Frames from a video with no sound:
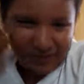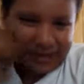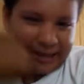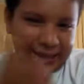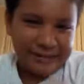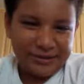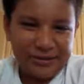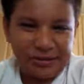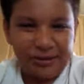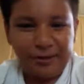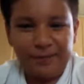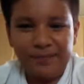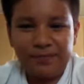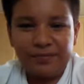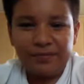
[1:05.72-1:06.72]
Yeah,
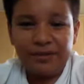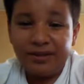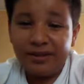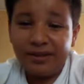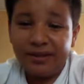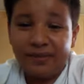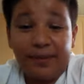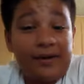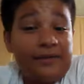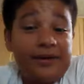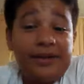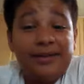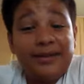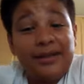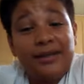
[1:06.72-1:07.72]
so am I
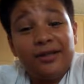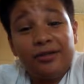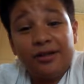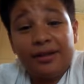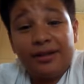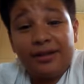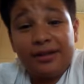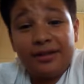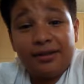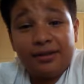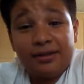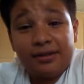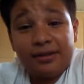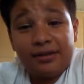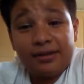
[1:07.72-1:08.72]
really that annoying?
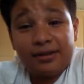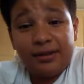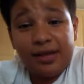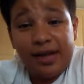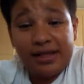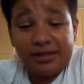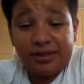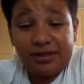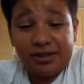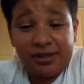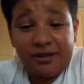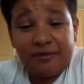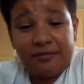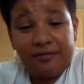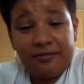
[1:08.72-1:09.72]
Ask
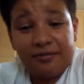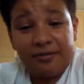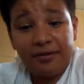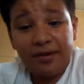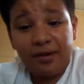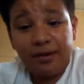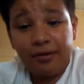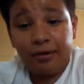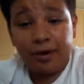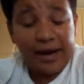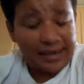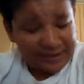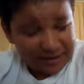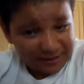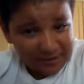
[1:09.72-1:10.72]
yourself or
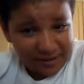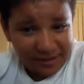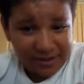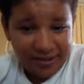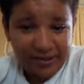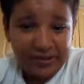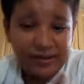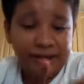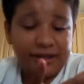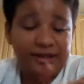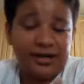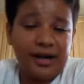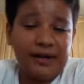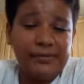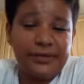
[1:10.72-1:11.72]
ask me. Link
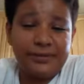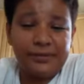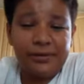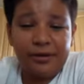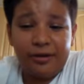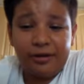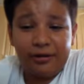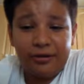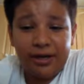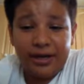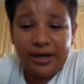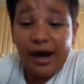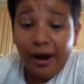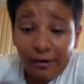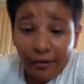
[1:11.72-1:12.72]
the comments below
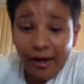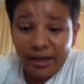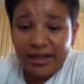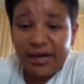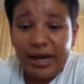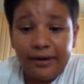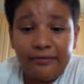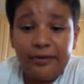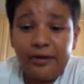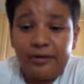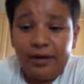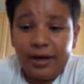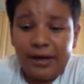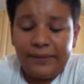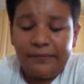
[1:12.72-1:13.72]
and I'll and I
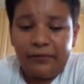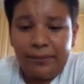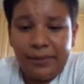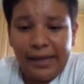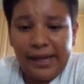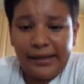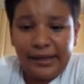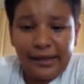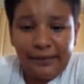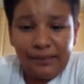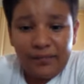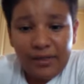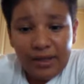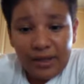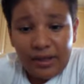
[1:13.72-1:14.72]
will um, reply
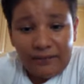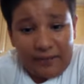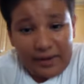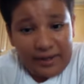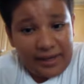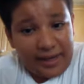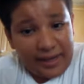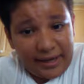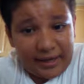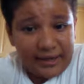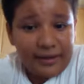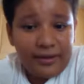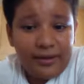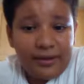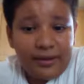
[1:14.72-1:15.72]
them if I
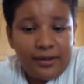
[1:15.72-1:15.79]
can.